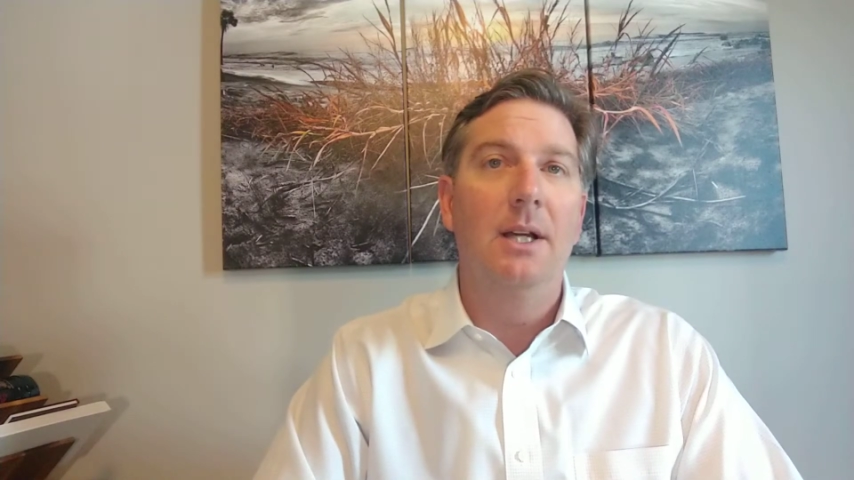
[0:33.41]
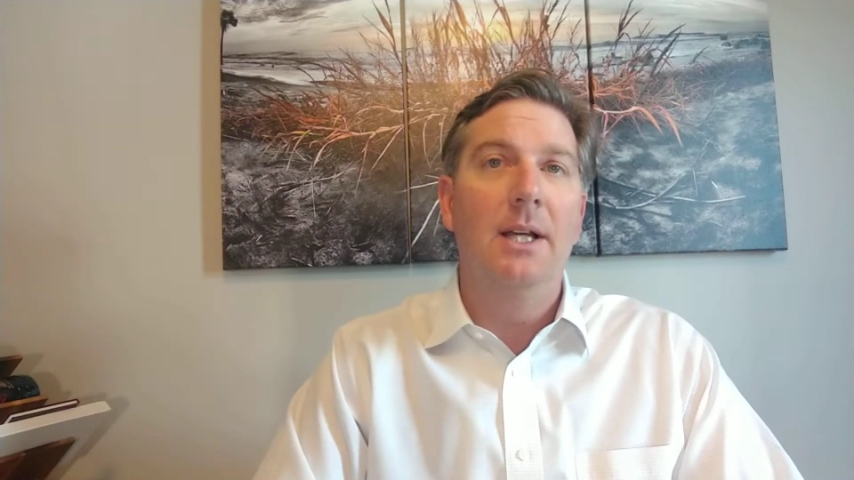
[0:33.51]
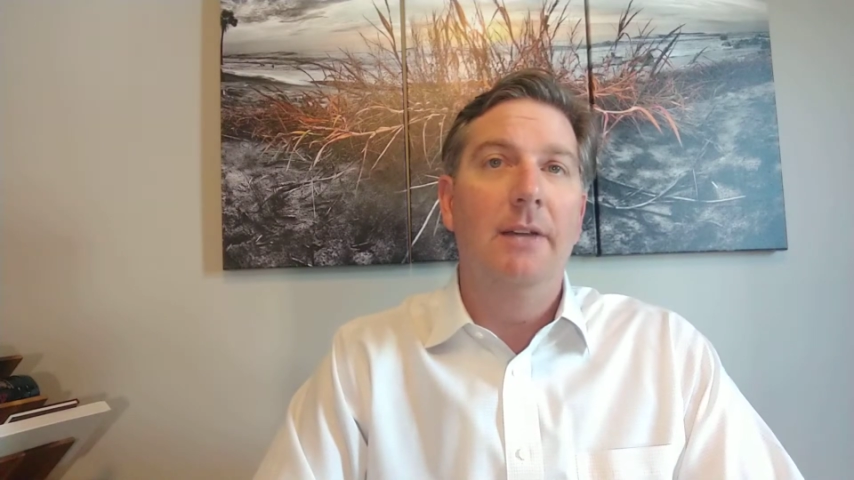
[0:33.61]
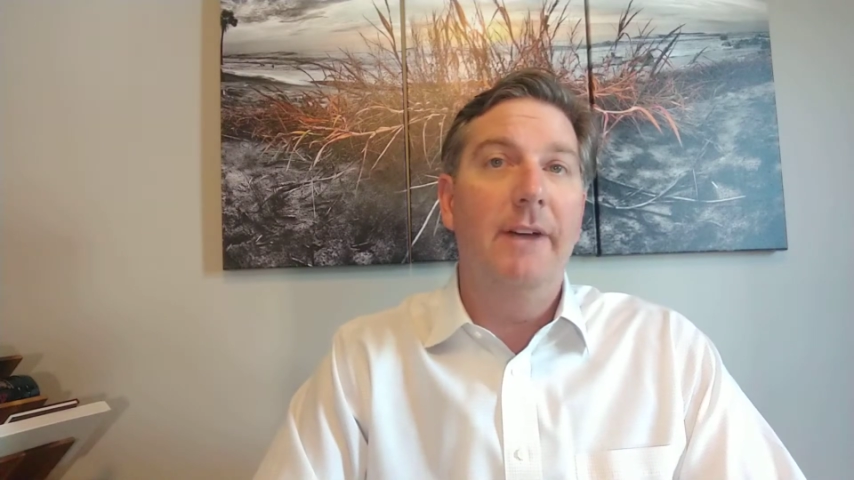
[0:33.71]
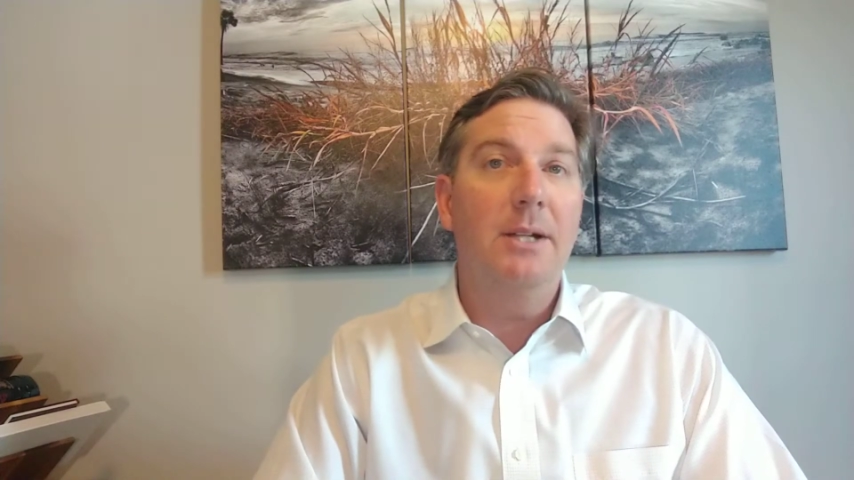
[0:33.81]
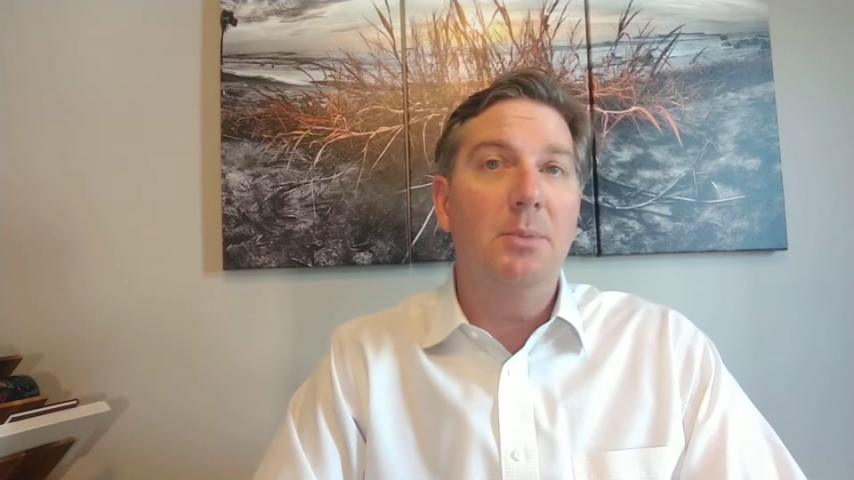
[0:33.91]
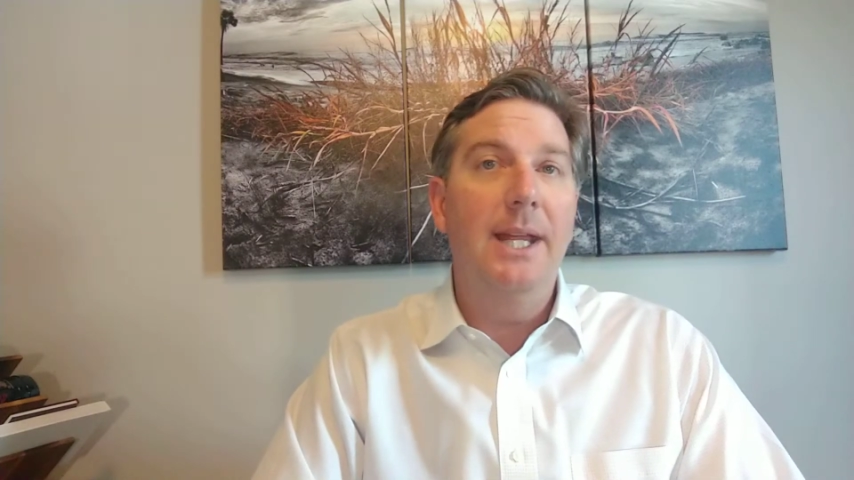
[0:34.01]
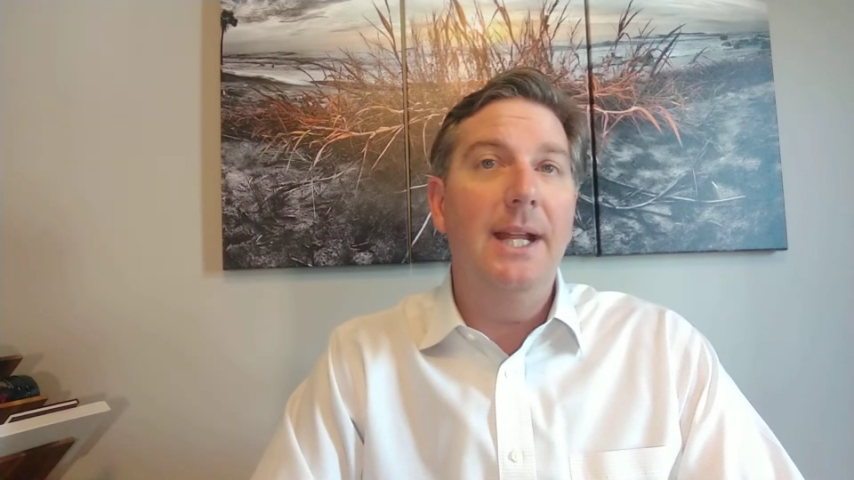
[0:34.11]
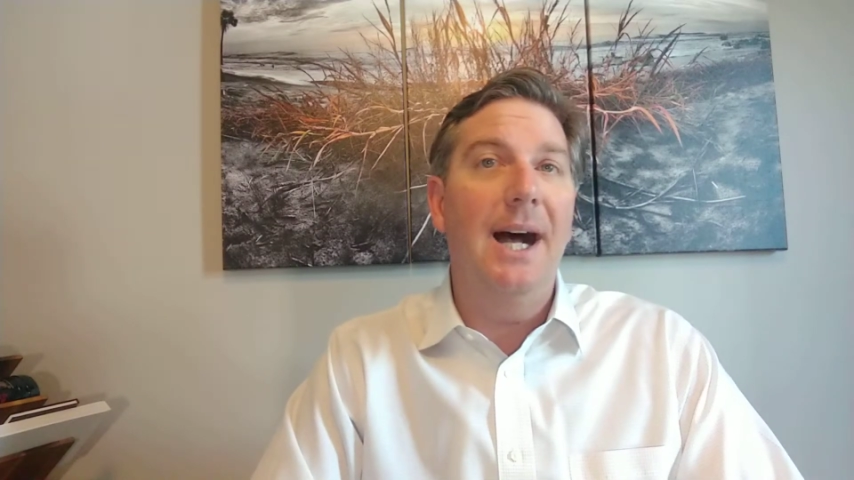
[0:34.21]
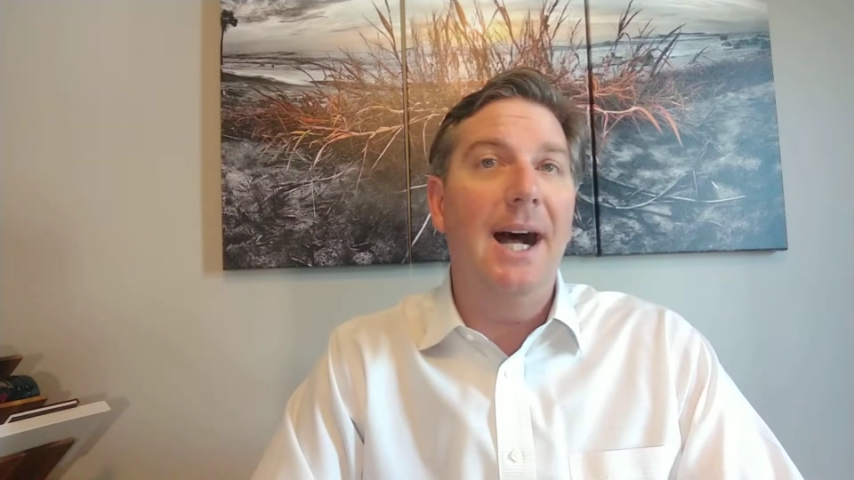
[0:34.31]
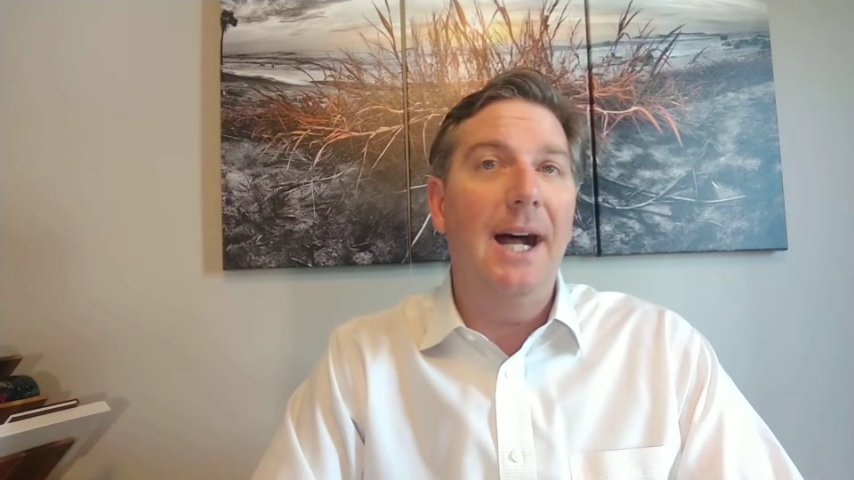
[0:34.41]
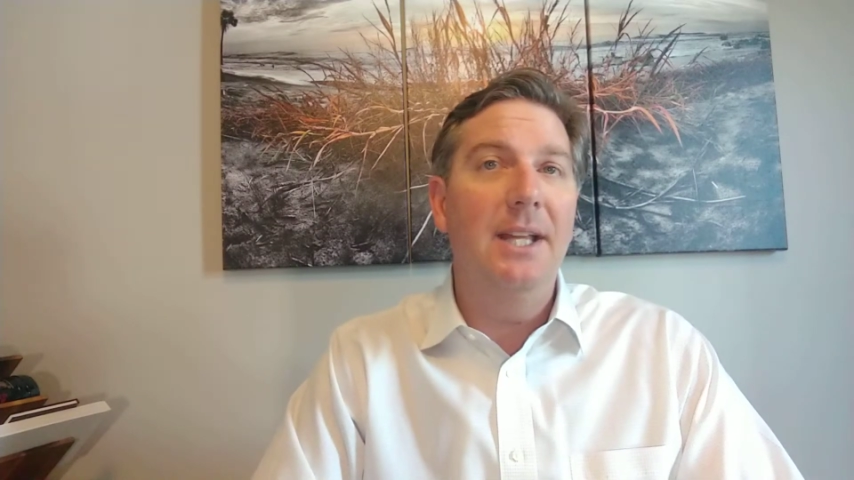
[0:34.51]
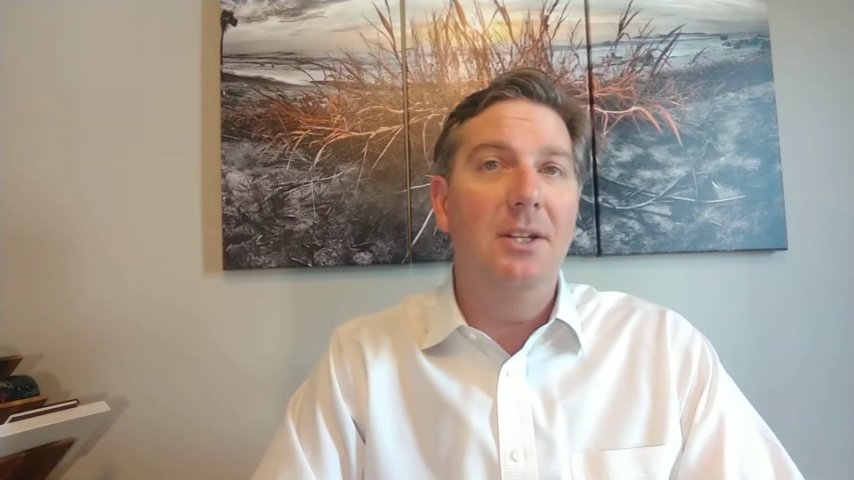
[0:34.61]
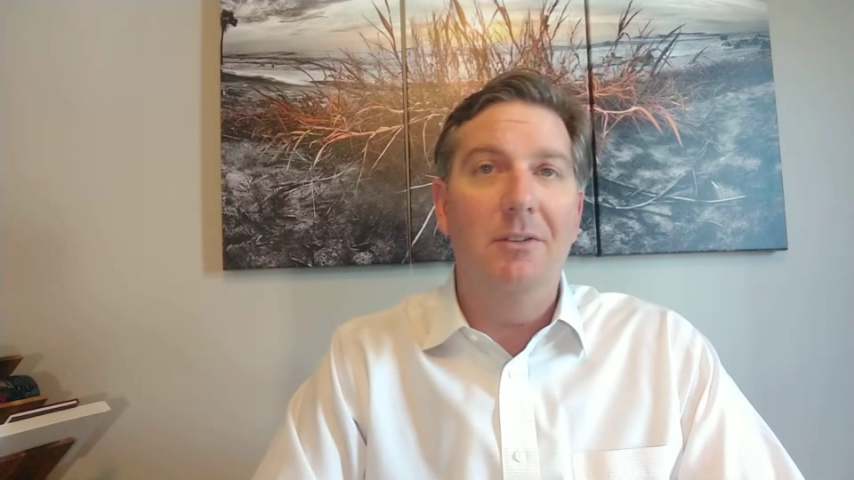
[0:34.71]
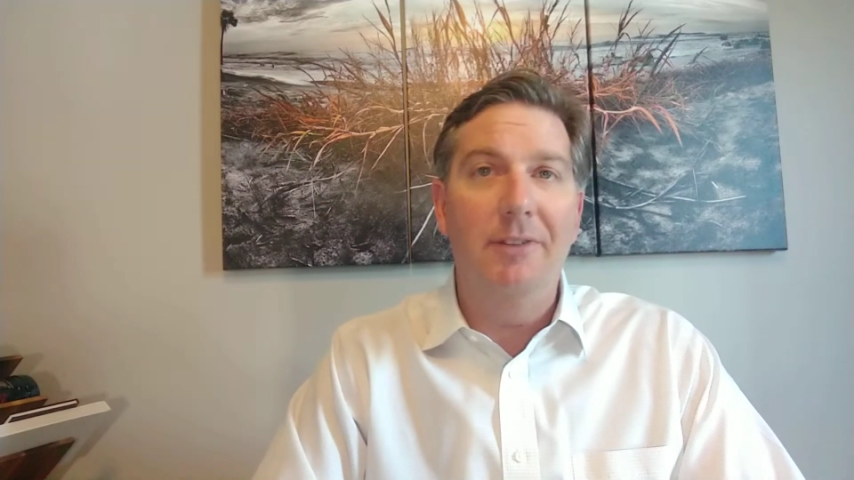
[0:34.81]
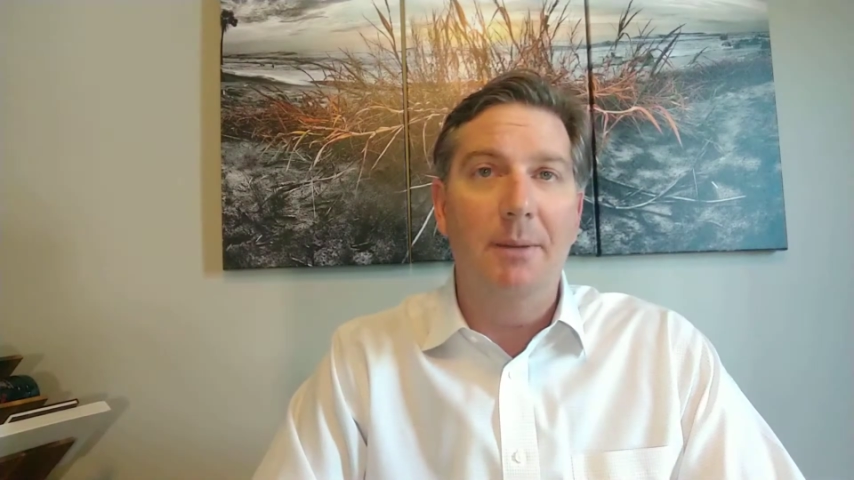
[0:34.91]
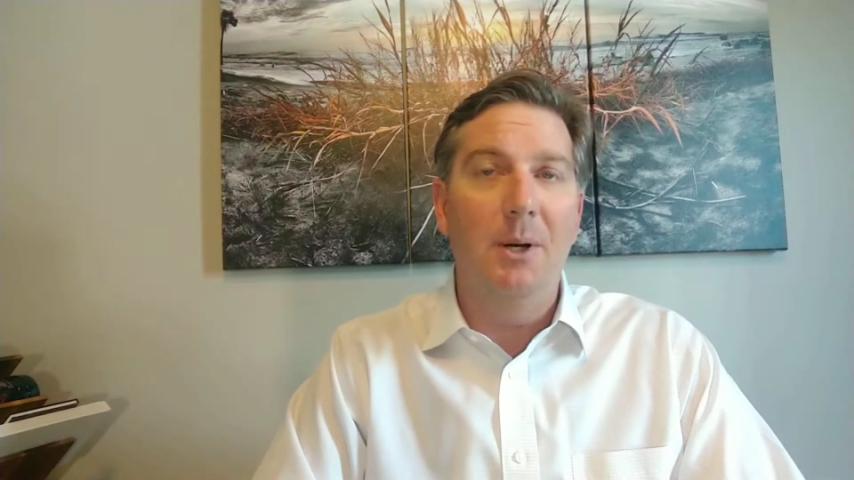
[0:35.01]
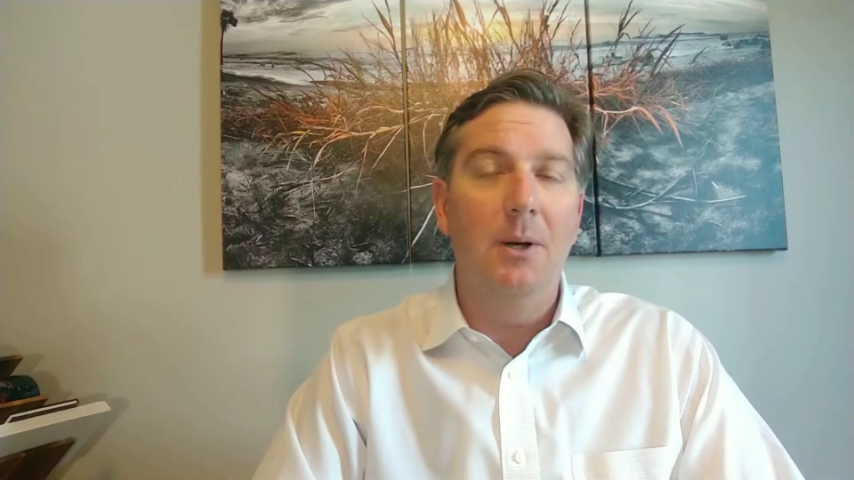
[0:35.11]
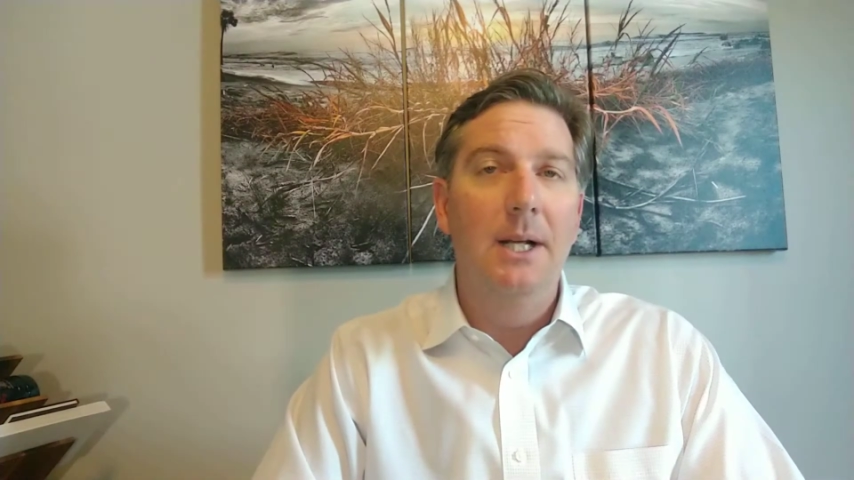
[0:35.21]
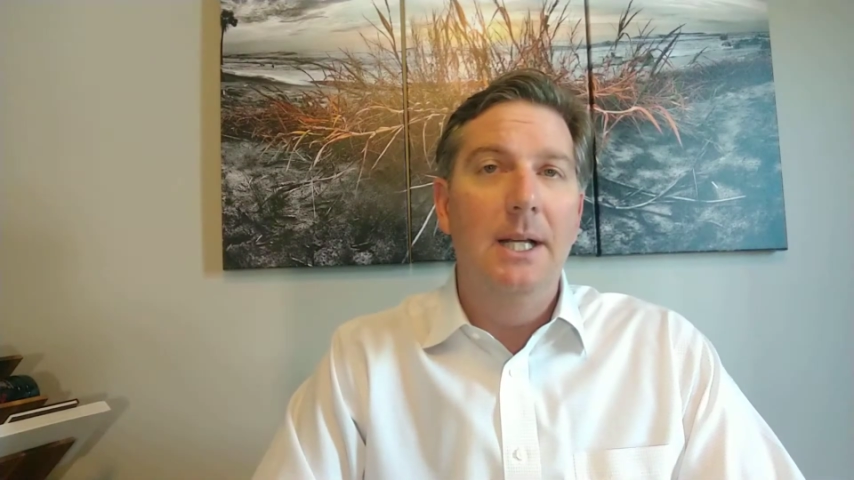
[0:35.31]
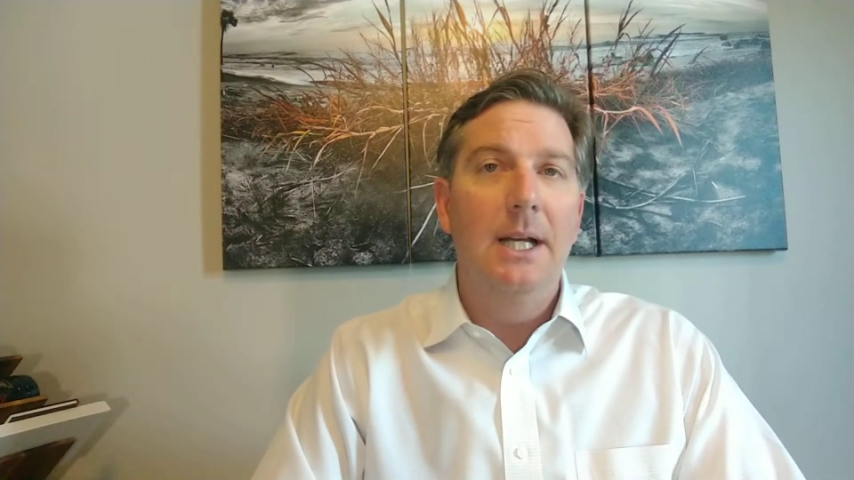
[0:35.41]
In fact, we hit a high in November.